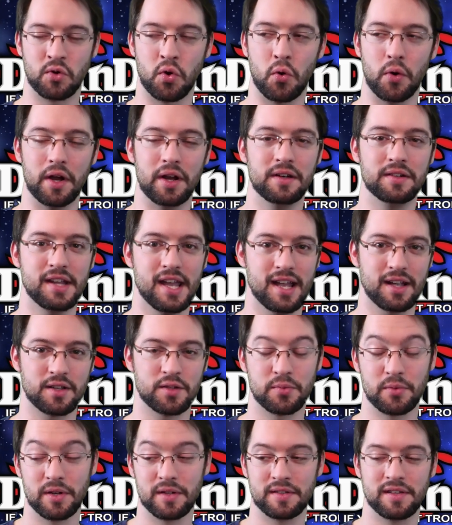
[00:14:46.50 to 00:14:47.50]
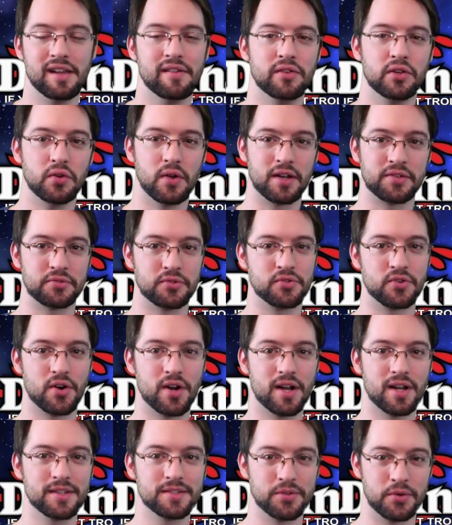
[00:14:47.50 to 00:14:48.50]
coin decks where it's giving you extra
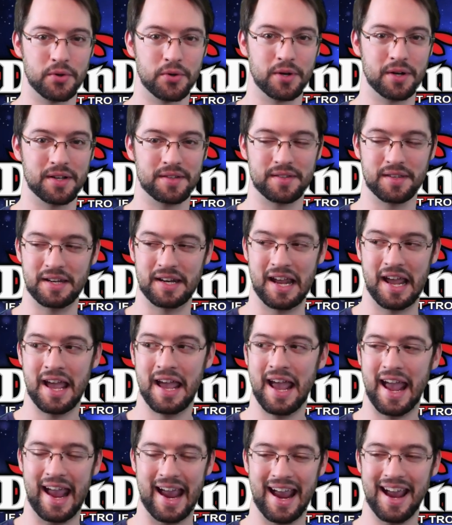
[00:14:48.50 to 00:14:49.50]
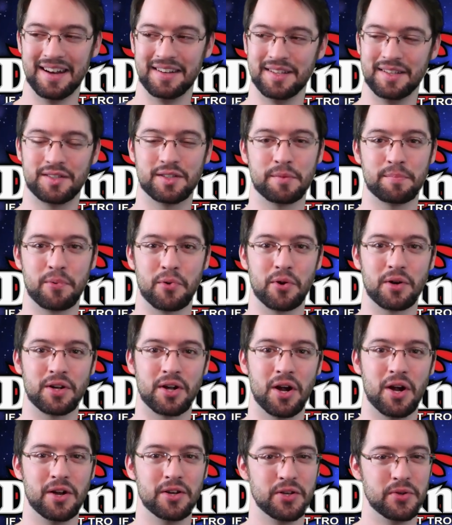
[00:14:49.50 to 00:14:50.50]
draws, or it's an anti-support
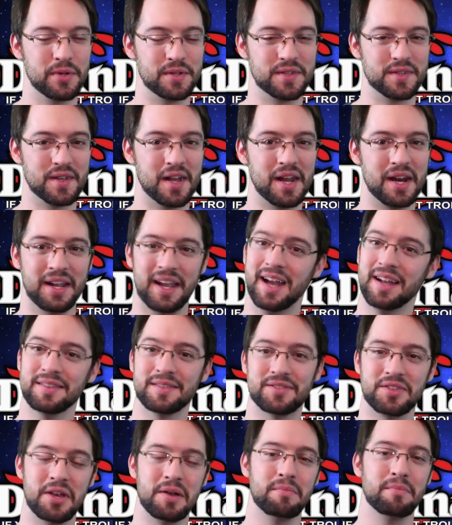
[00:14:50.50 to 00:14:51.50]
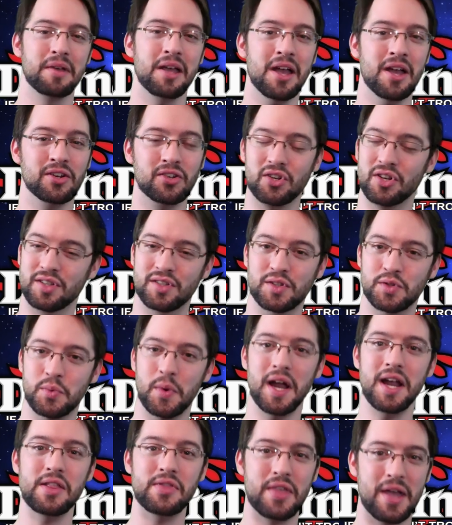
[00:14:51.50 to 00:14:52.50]
card you would side against them to
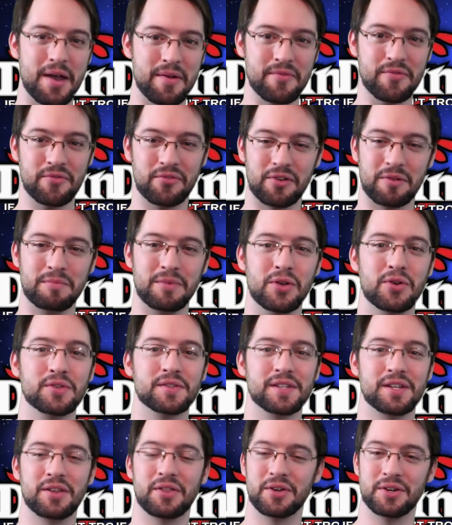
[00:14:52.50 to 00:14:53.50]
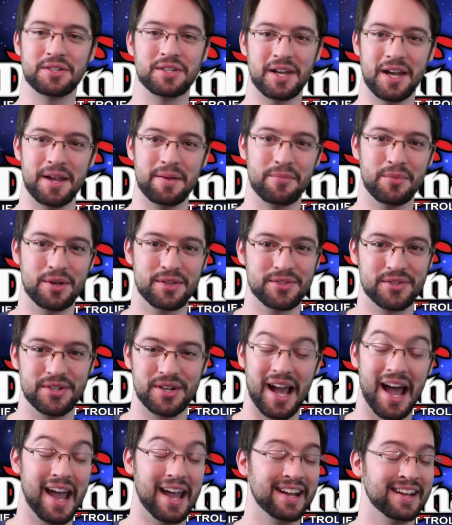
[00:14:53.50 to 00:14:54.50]
dissuade them from using their Time Wizard.
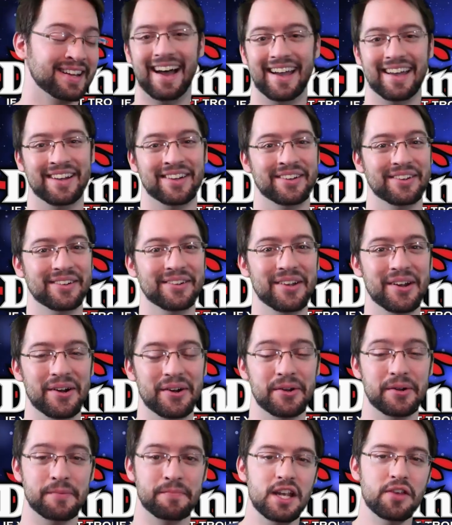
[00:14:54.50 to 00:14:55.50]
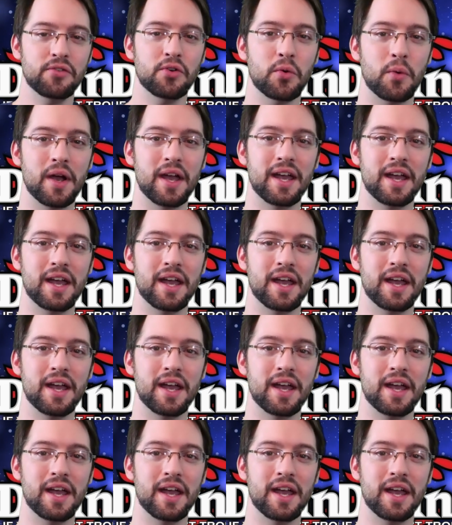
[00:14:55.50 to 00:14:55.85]
I, I don't know. Either